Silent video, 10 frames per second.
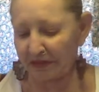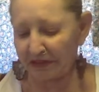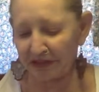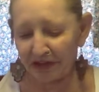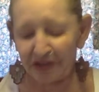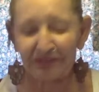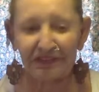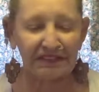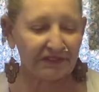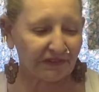in the
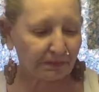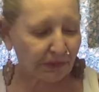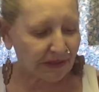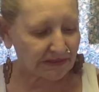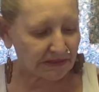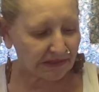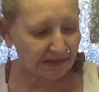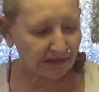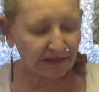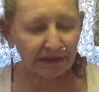office of the
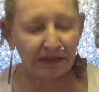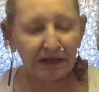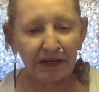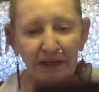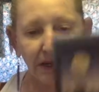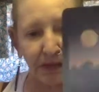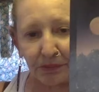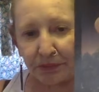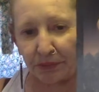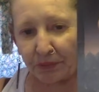president.
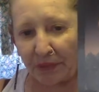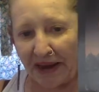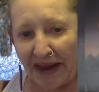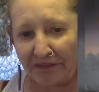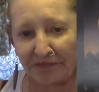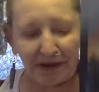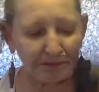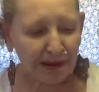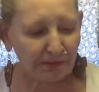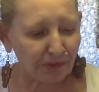We have
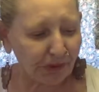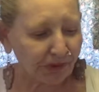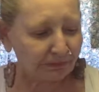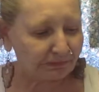remember